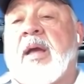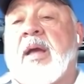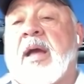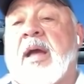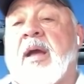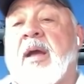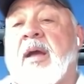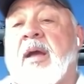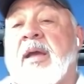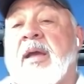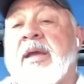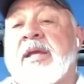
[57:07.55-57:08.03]

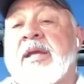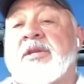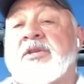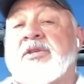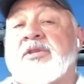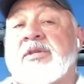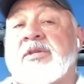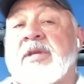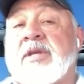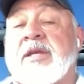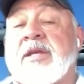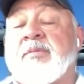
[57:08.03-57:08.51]
uh, it,
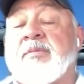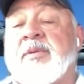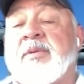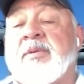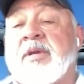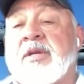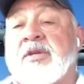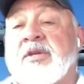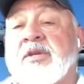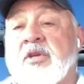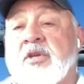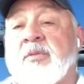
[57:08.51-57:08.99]
take me,
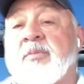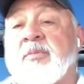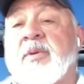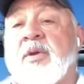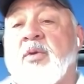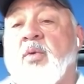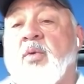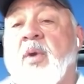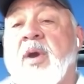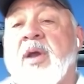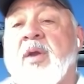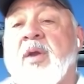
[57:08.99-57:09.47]
it took me
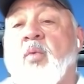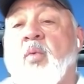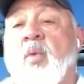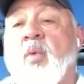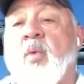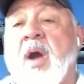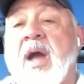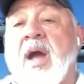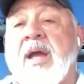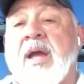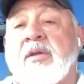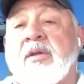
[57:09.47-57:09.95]
quite a
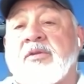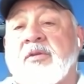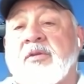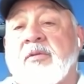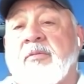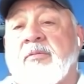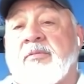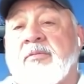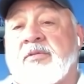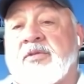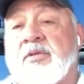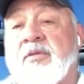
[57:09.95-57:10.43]
while
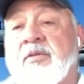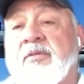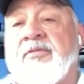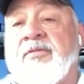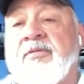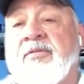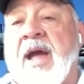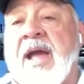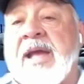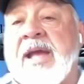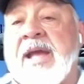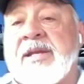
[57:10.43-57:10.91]
to, to
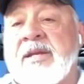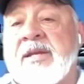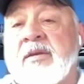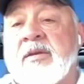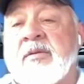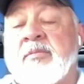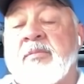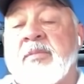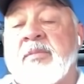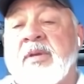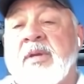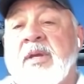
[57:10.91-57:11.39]
find
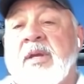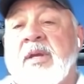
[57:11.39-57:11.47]
him.